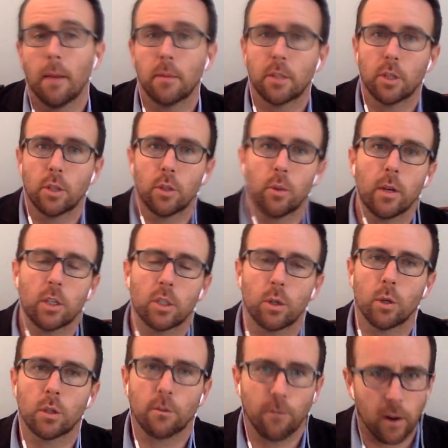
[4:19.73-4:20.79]
So doing a
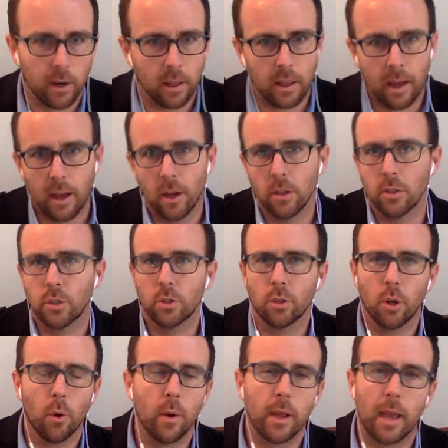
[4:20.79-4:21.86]
search, finding a house,
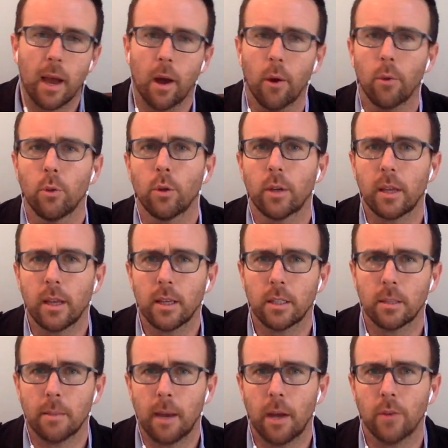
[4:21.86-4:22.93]
going out, looking at
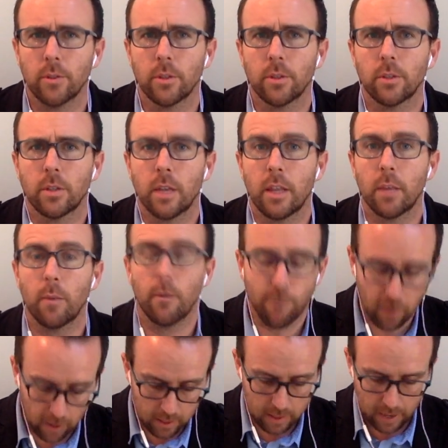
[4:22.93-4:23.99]
some houses, and then we
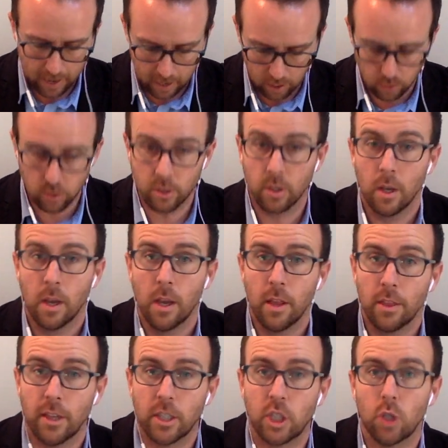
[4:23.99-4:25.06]
find the house
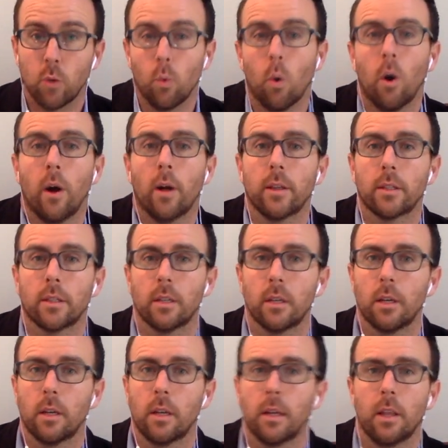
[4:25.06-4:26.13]
that you want,
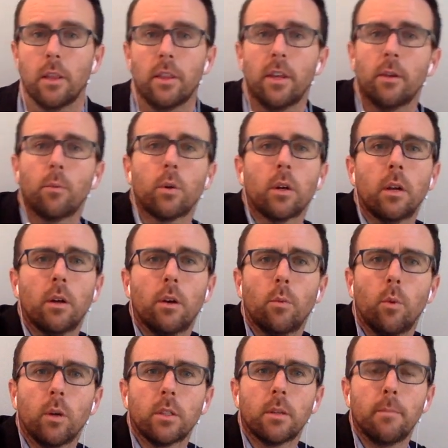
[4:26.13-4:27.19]
then we're going to
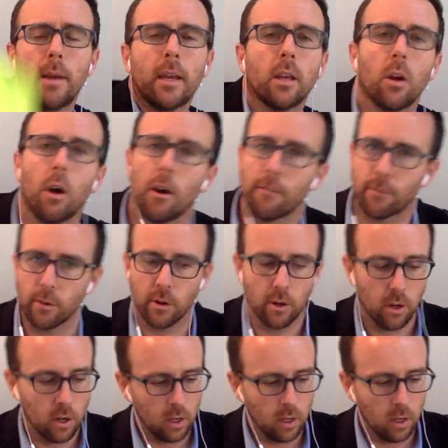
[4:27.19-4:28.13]
want to make an offer.